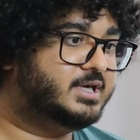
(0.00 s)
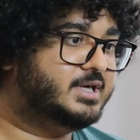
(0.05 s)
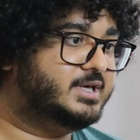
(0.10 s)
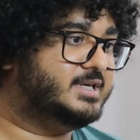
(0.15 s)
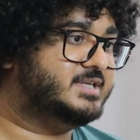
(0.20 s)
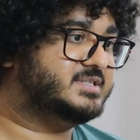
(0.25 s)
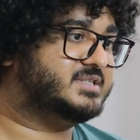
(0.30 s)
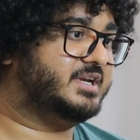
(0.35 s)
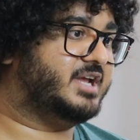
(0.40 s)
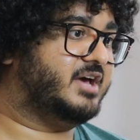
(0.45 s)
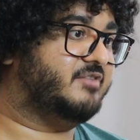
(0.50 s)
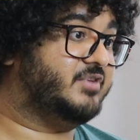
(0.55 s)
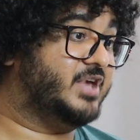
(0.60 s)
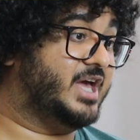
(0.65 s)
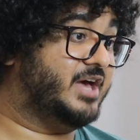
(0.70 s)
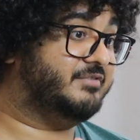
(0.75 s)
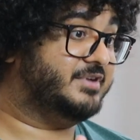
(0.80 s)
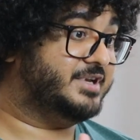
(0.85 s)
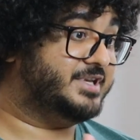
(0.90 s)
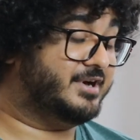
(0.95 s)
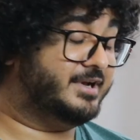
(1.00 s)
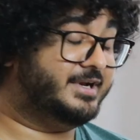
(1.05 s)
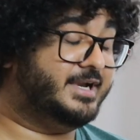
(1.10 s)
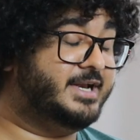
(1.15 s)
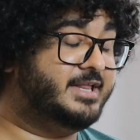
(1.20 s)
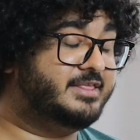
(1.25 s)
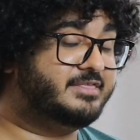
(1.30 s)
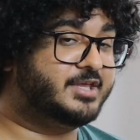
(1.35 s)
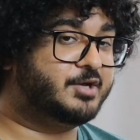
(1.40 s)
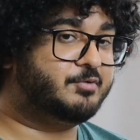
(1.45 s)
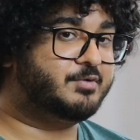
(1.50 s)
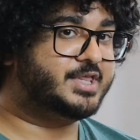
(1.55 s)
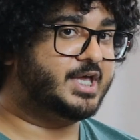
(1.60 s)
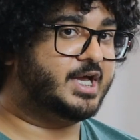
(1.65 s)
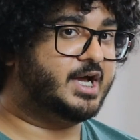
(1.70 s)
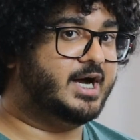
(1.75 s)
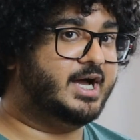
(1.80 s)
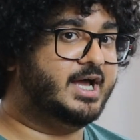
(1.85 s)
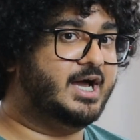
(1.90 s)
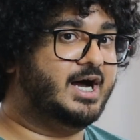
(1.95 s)
He said, have you ever done anything with a
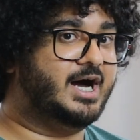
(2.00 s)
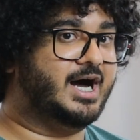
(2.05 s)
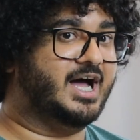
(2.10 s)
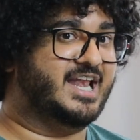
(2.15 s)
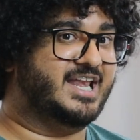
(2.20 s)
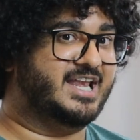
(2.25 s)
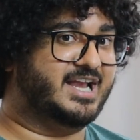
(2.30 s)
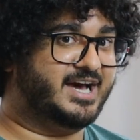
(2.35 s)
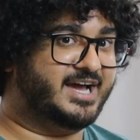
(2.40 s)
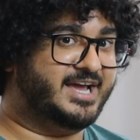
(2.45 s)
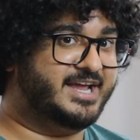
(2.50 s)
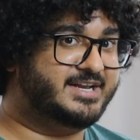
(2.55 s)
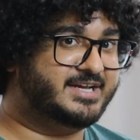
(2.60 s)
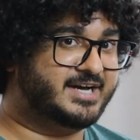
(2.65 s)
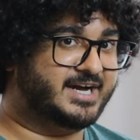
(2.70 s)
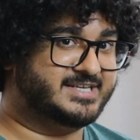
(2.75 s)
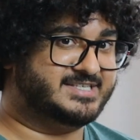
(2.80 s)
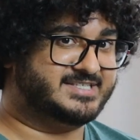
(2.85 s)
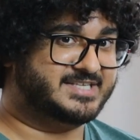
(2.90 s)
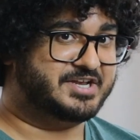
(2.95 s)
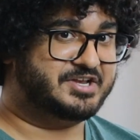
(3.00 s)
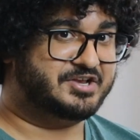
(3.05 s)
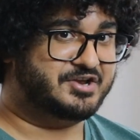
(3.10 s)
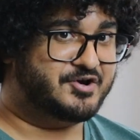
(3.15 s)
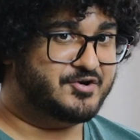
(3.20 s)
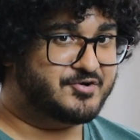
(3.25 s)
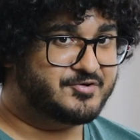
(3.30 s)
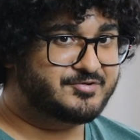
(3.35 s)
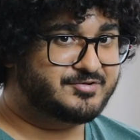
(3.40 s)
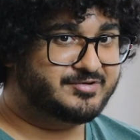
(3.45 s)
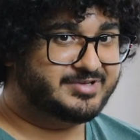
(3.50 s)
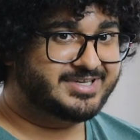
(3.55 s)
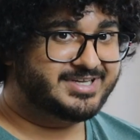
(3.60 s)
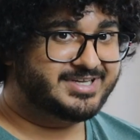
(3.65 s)
guy? I lied. I said, no.